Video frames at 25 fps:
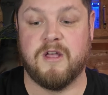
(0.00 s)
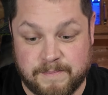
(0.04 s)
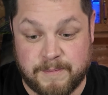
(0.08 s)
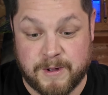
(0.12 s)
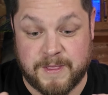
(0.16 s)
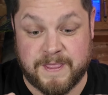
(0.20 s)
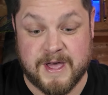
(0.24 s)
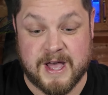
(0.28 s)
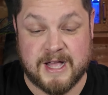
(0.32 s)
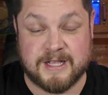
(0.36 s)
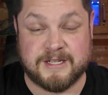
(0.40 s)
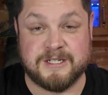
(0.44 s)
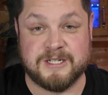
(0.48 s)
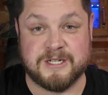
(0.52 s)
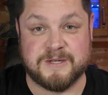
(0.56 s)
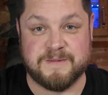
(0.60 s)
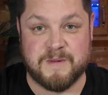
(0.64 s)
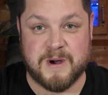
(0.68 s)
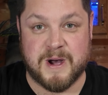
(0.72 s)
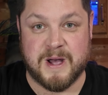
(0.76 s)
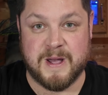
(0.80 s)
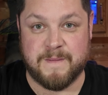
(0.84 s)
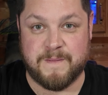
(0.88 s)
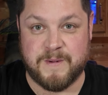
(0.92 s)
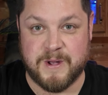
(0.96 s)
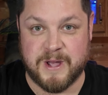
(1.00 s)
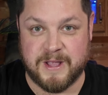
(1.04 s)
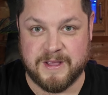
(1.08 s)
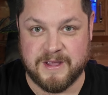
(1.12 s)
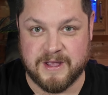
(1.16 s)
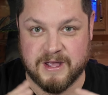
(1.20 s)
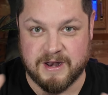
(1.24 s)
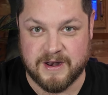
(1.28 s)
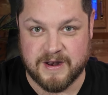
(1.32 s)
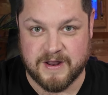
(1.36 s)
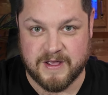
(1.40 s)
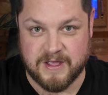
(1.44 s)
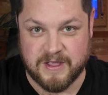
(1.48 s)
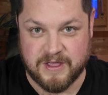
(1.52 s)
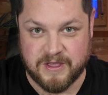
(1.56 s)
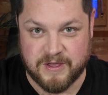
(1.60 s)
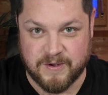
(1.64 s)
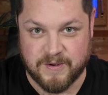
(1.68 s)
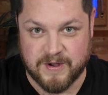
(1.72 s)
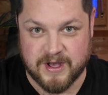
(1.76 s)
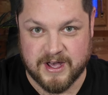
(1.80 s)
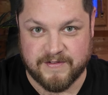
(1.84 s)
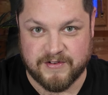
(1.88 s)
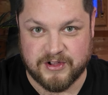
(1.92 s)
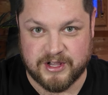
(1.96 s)
But that's just my opinion.
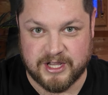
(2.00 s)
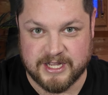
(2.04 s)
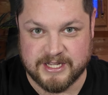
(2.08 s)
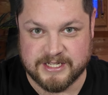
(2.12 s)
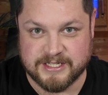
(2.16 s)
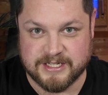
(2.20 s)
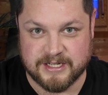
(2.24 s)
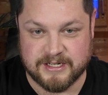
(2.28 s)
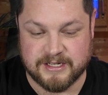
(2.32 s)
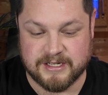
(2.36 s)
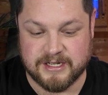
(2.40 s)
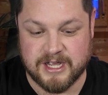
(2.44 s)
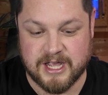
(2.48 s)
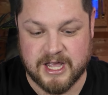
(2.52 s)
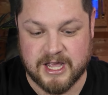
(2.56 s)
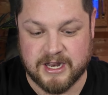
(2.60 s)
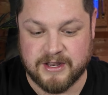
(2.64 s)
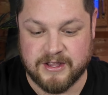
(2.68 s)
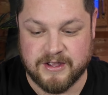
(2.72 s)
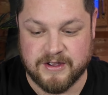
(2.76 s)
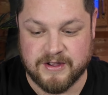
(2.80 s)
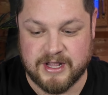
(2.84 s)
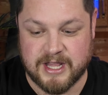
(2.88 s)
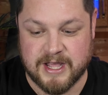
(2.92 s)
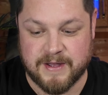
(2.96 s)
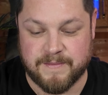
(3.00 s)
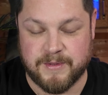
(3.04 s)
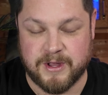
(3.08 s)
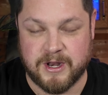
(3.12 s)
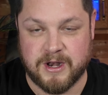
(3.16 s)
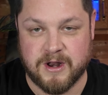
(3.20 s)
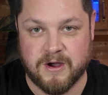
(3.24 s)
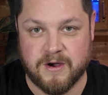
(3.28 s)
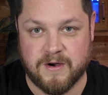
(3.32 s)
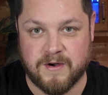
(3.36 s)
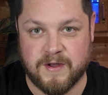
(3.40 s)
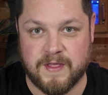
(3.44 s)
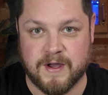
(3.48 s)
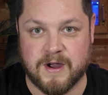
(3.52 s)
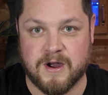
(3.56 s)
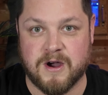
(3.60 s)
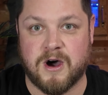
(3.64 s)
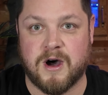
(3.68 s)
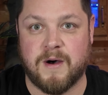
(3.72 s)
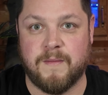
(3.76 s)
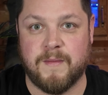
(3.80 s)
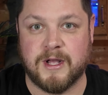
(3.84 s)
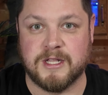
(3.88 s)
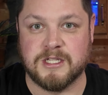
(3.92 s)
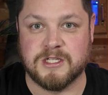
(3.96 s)
You have a listen and you let me know in the
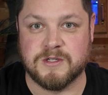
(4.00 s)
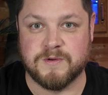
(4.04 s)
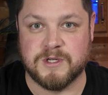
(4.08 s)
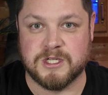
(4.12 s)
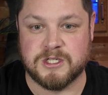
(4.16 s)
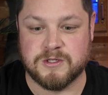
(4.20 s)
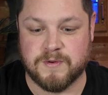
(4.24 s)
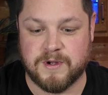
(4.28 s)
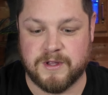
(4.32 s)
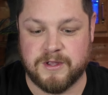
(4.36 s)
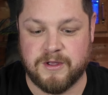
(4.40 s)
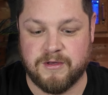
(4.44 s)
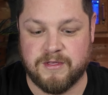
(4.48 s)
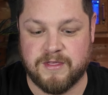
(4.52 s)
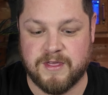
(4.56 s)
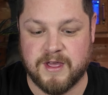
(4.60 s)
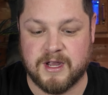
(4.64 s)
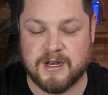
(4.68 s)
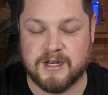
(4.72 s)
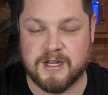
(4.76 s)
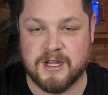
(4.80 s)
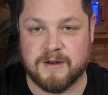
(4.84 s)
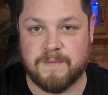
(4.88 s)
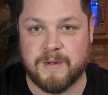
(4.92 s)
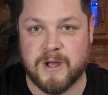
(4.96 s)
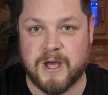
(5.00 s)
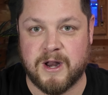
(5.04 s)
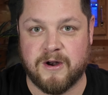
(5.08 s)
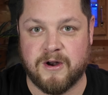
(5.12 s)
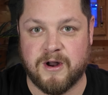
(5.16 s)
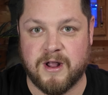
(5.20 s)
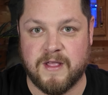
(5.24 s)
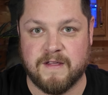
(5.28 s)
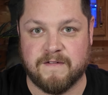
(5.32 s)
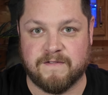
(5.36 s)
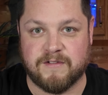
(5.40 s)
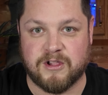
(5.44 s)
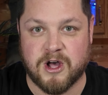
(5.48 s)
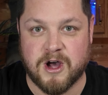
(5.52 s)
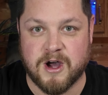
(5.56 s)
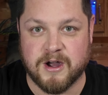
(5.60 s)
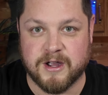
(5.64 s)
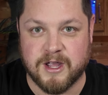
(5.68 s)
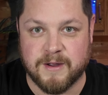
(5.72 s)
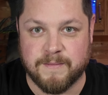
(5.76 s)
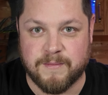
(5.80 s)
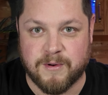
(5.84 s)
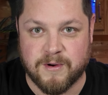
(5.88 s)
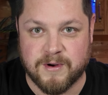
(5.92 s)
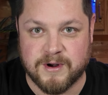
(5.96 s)
comments which one you think did better in the
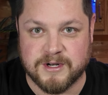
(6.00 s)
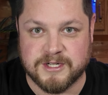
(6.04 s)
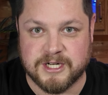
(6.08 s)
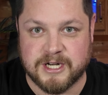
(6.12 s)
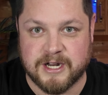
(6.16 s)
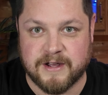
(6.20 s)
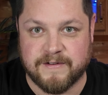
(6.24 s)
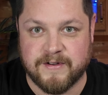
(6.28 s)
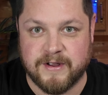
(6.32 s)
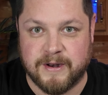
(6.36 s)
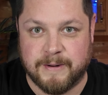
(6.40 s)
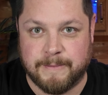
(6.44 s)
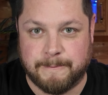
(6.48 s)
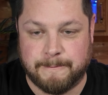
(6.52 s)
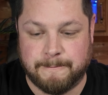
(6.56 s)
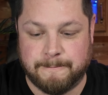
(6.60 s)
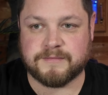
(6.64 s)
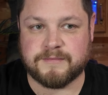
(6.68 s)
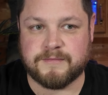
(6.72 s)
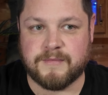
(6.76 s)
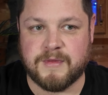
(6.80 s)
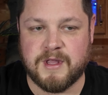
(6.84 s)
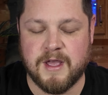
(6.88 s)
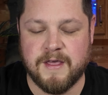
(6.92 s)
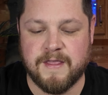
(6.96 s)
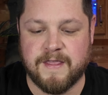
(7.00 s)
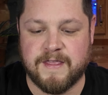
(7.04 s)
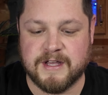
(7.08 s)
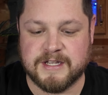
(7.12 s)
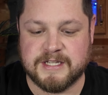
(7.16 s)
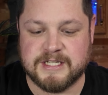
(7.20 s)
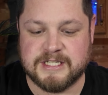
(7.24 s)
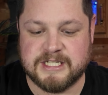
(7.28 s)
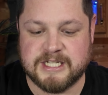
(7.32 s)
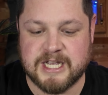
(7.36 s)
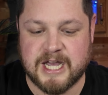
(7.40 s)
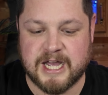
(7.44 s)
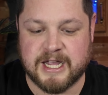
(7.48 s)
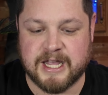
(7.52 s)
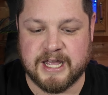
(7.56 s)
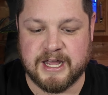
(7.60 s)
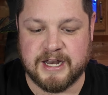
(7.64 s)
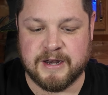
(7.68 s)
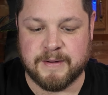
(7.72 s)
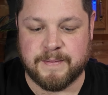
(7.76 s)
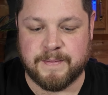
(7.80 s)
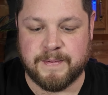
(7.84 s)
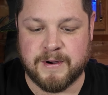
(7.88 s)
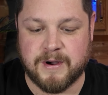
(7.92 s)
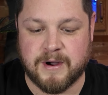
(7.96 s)
vlogging portion of it. The
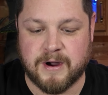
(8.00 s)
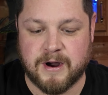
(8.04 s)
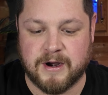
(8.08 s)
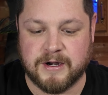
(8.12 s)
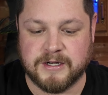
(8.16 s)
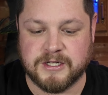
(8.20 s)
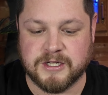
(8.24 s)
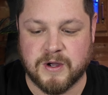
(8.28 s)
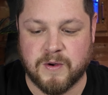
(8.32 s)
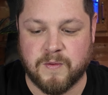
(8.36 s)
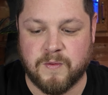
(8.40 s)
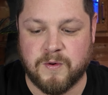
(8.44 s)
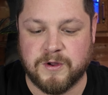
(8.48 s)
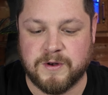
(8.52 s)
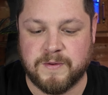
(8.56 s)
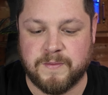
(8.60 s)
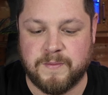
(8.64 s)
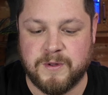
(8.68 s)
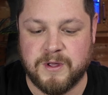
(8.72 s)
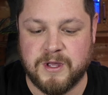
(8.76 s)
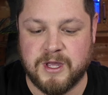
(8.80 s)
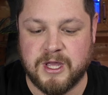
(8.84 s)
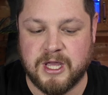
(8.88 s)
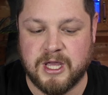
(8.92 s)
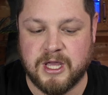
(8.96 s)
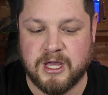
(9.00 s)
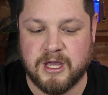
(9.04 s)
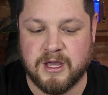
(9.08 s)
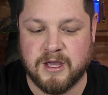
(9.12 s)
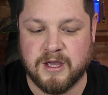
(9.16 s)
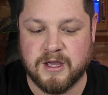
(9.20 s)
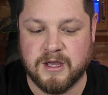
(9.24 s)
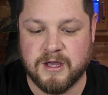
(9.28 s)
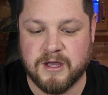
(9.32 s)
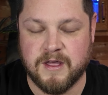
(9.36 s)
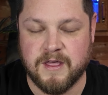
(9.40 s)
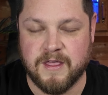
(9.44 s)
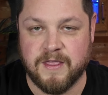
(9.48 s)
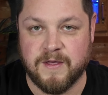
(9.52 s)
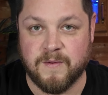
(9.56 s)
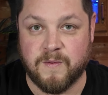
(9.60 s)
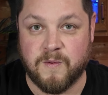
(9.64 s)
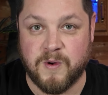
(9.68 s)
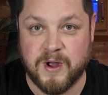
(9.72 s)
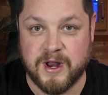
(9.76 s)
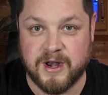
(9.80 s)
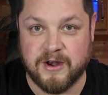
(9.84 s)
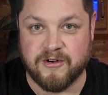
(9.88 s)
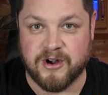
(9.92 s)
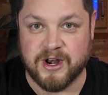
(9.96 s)
second part would be the
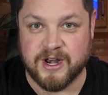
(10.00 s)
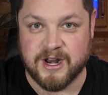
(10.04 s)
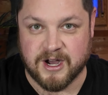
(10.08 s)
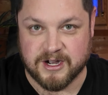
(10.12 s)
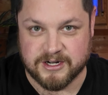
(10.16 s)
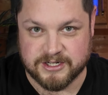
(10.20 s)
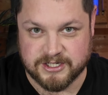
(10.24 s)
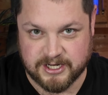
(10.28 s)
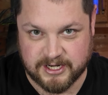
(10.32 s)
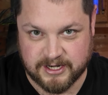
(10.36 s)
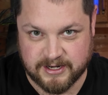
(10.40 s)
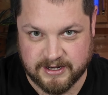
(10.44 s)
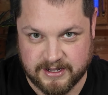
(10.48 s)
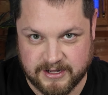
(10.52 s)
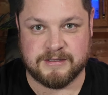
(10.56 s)
wind reduction.